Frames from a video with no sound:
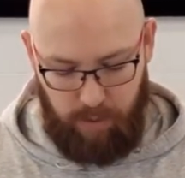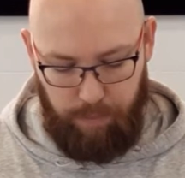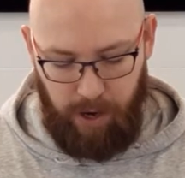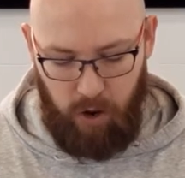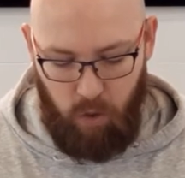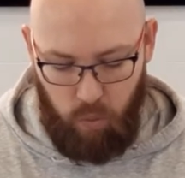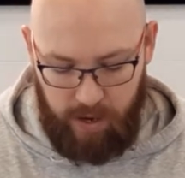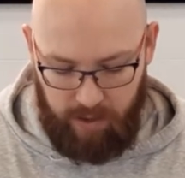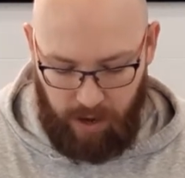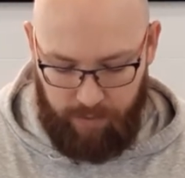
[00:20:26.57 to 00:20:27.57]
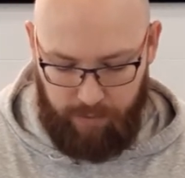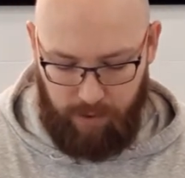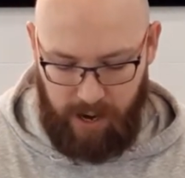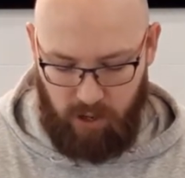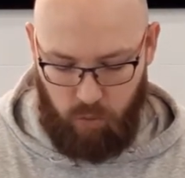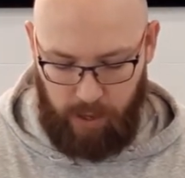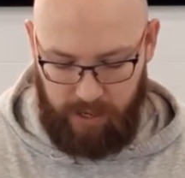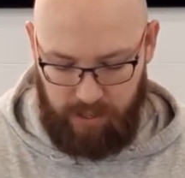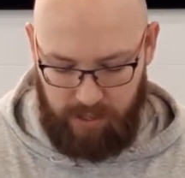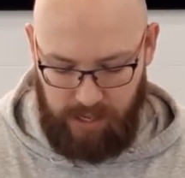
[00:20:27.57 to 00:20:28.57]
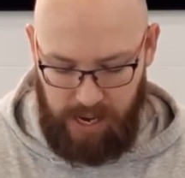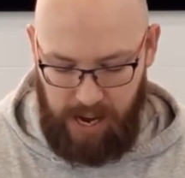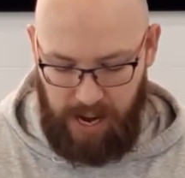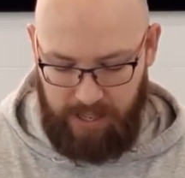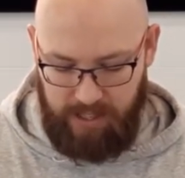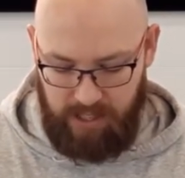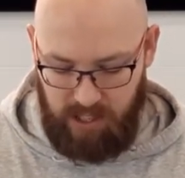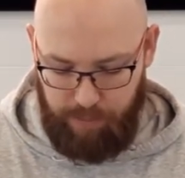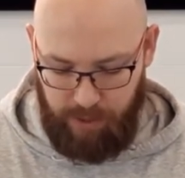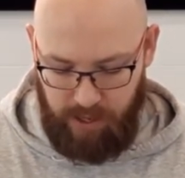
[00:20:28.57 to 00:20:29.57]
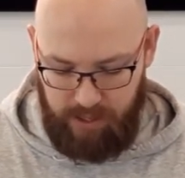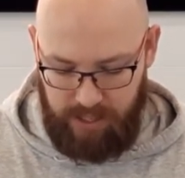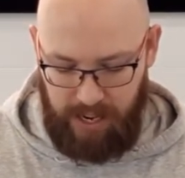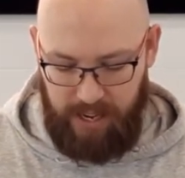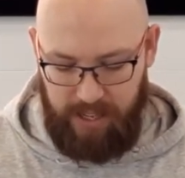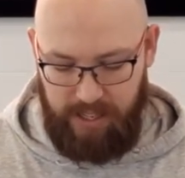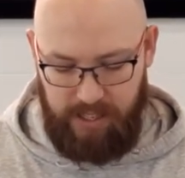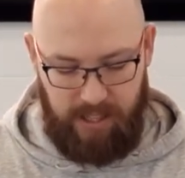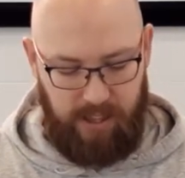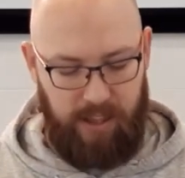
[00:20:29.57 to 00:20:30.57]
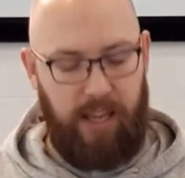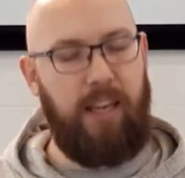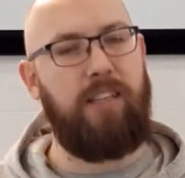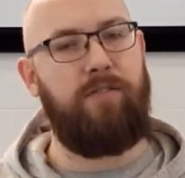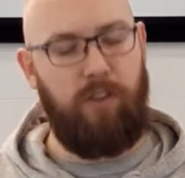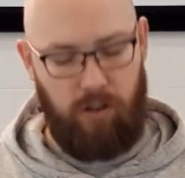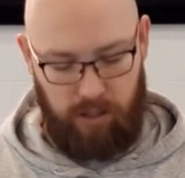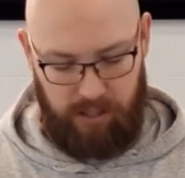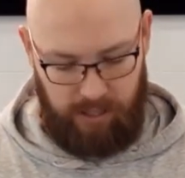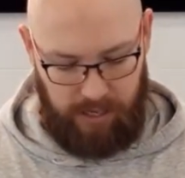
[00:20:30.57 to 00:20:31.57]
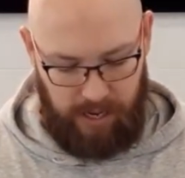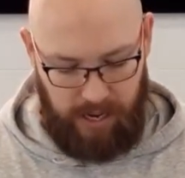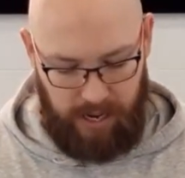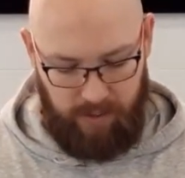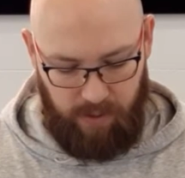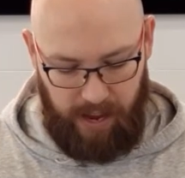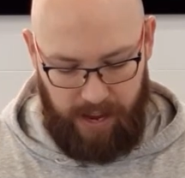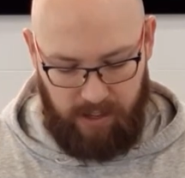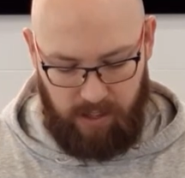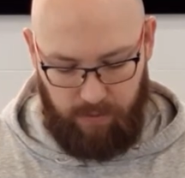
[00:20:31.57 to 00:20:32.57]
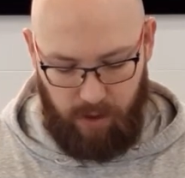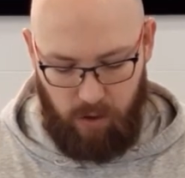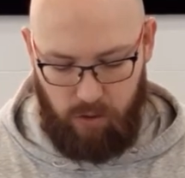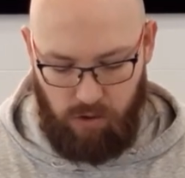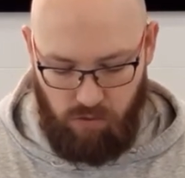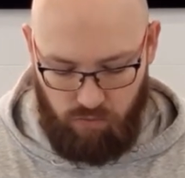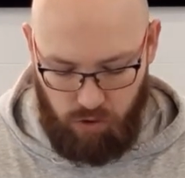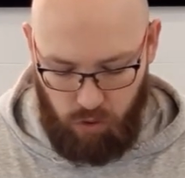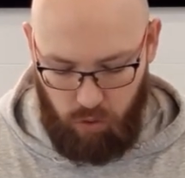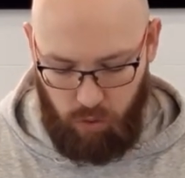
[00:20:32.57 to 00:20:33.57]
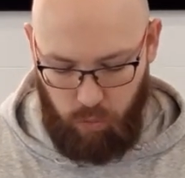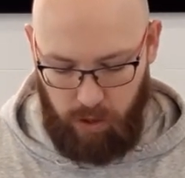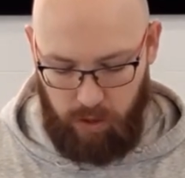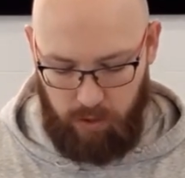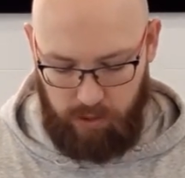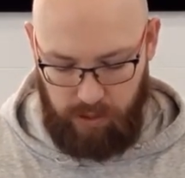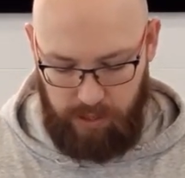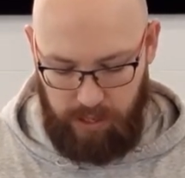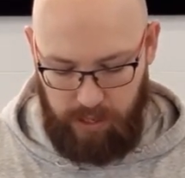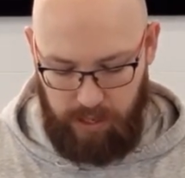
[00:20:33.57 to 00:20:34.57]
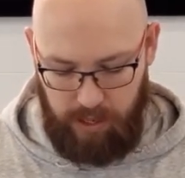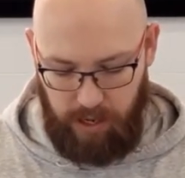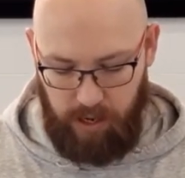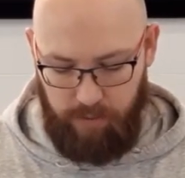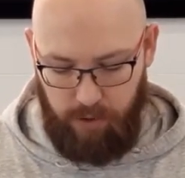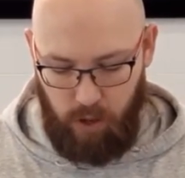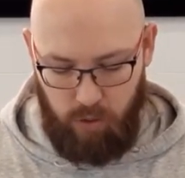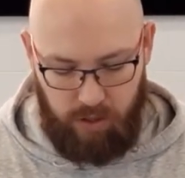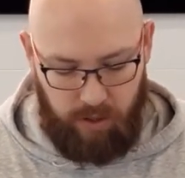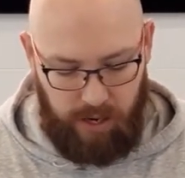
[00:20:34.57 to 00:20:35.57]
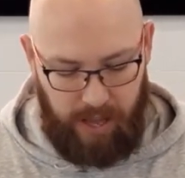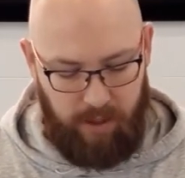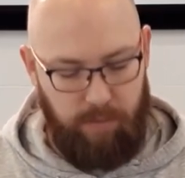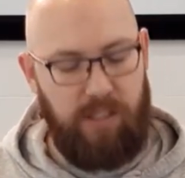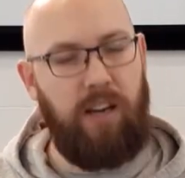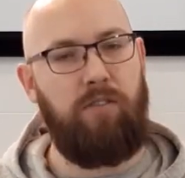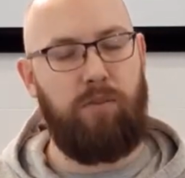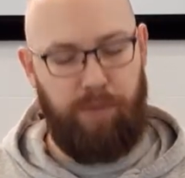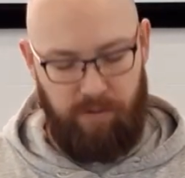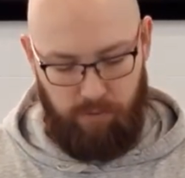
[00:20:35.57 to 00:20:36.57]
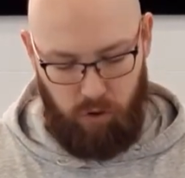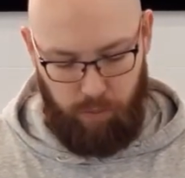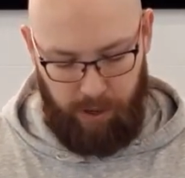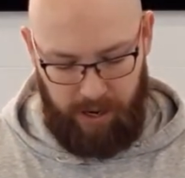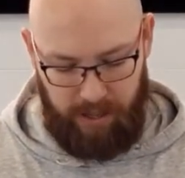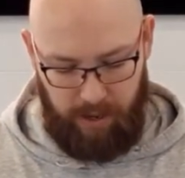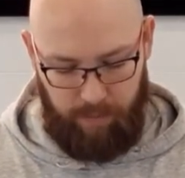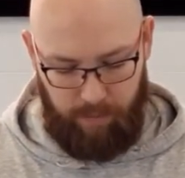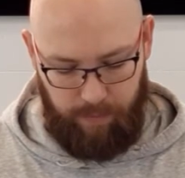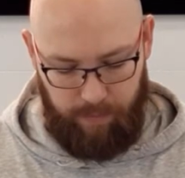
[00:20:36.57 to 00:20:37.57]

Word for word: Blow with a fresh wind and disperse at least the thickest fogs in the heads of those who rule the world and of those who let themselves be ruled by them,